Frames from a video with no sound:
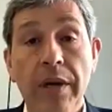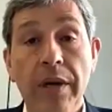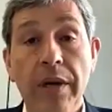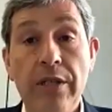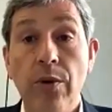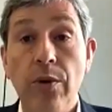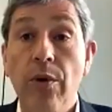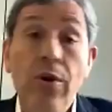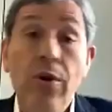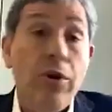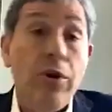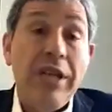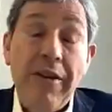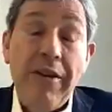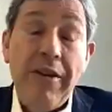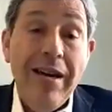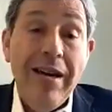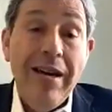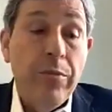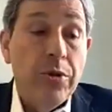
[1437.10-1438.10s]
And of
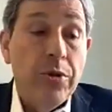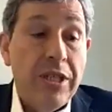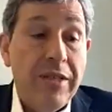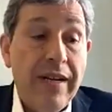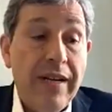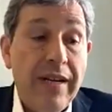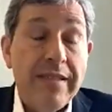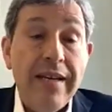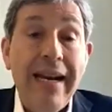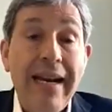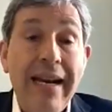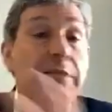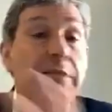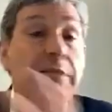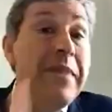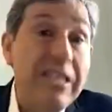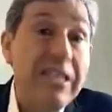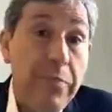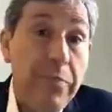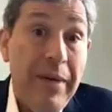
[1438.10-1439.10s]
course they were not,
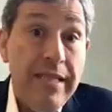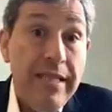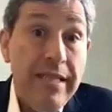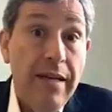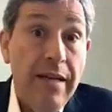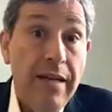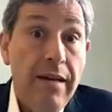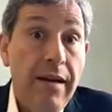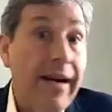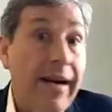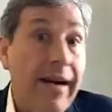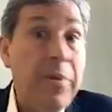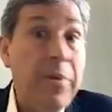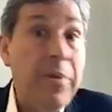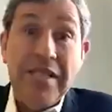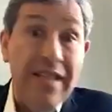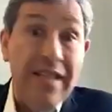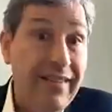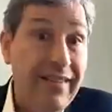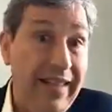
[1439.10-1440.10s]
but it was
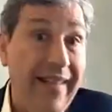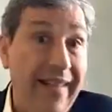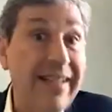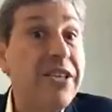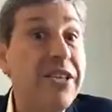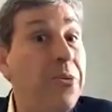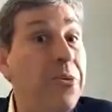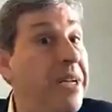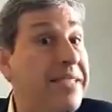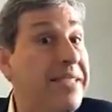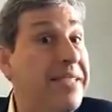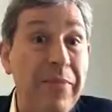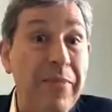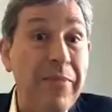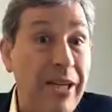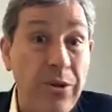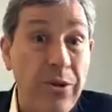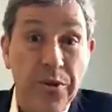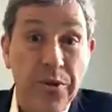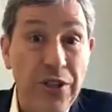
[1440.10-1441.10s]
an advantage to
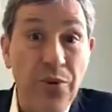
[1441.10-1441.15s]
give